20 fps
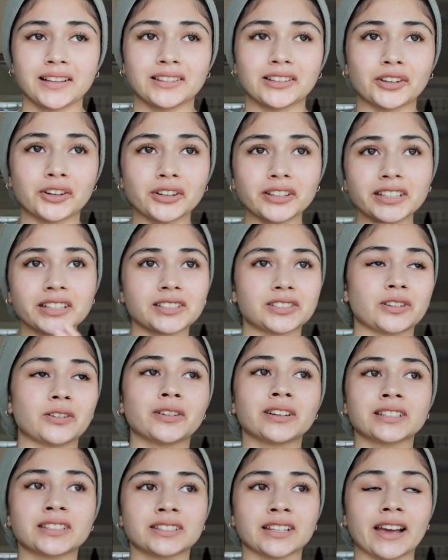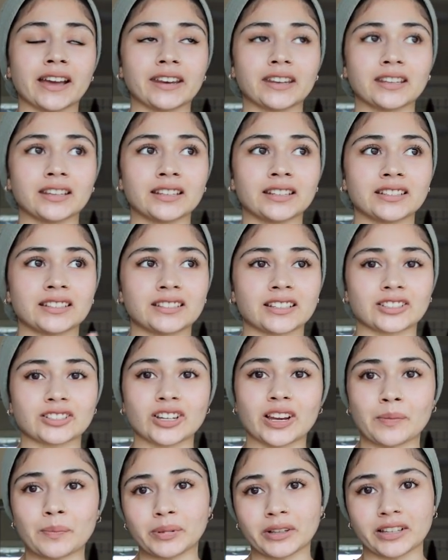literally so excited. It's such
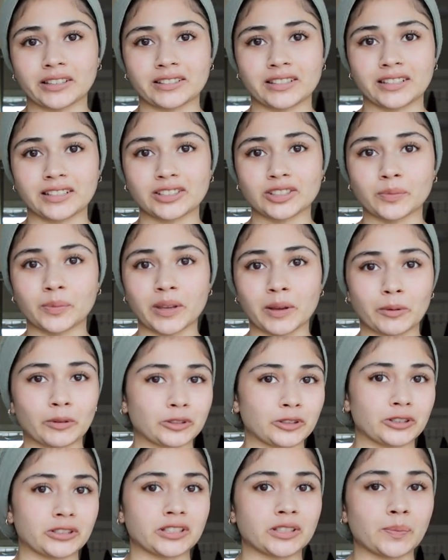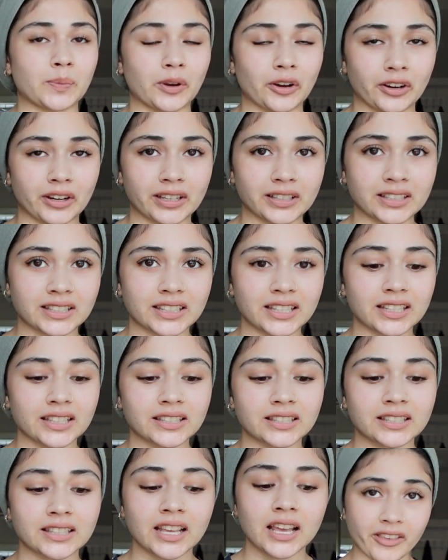a blessing to be able to experience this.